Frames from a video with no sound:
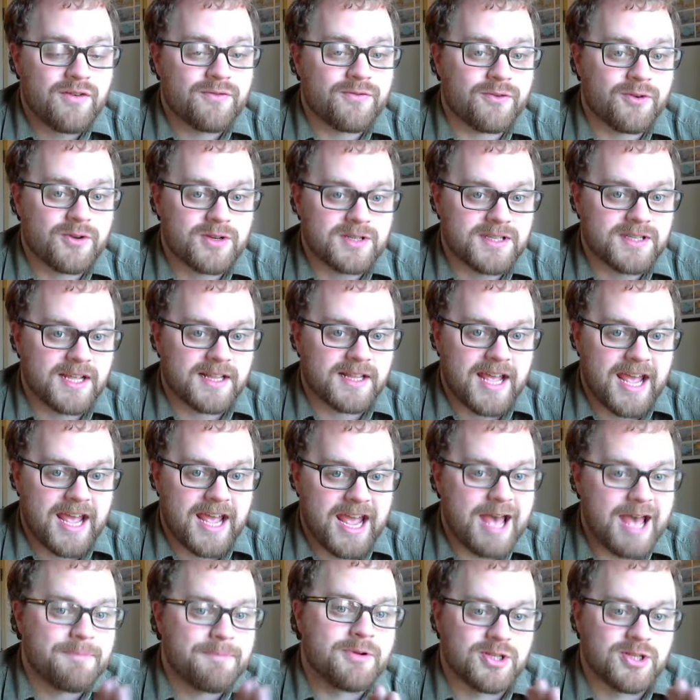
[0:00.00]
First thing that
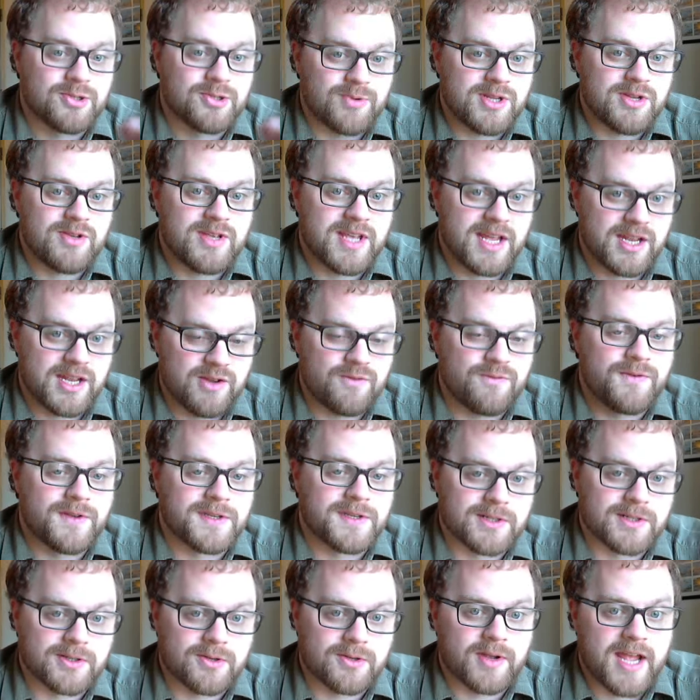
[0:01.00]
happens when you get new
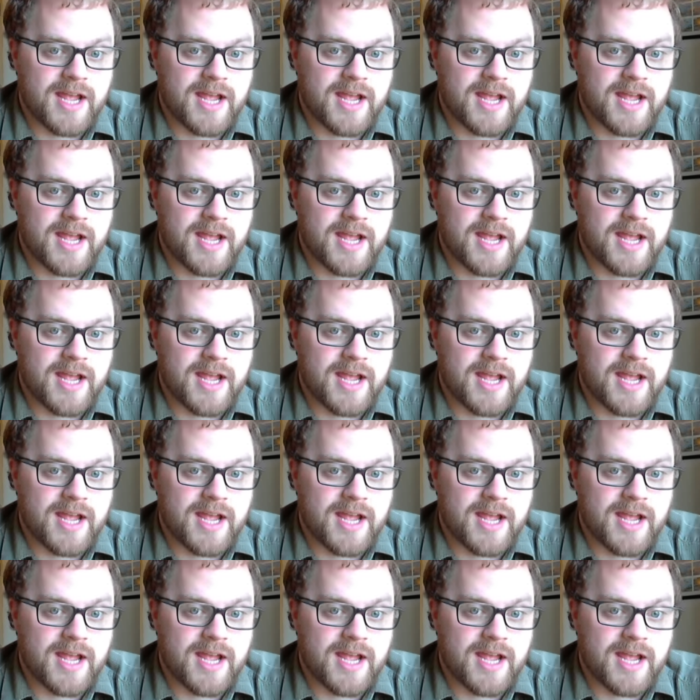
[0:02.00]
physical